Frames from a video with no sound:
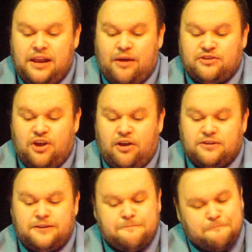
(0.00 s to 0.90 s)
Klaus
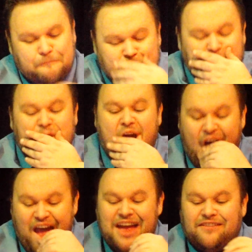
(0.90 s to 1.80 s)
asked.
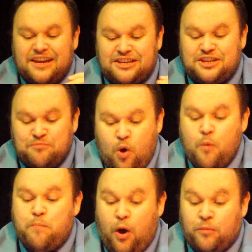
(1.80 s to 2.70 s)
"They're
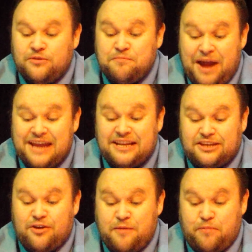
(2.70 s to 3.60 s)
small bombs made
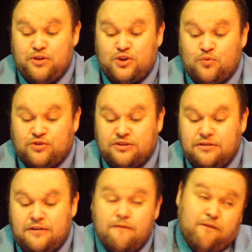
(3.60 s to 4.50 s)
inside
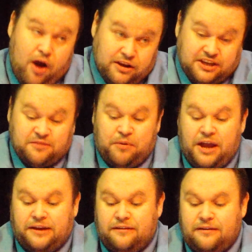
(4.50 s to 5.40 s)
bottles," Violet
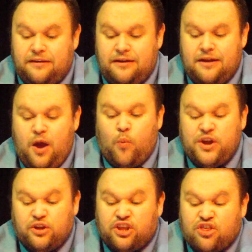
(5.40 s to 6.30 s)
explained.
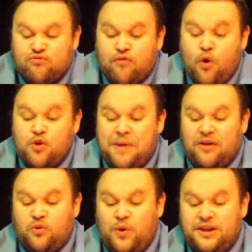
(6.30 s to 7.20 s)
"We could throw them
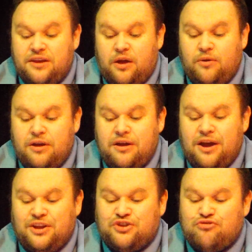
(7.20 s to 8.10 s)
out the window
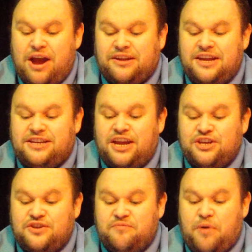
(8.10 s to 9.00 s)
to attract the
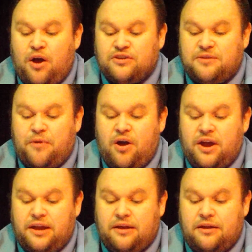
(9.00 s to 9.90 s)
attention of
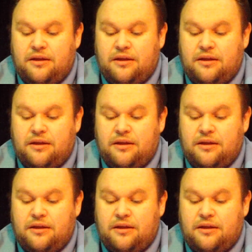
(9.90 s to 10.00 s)
passers-by."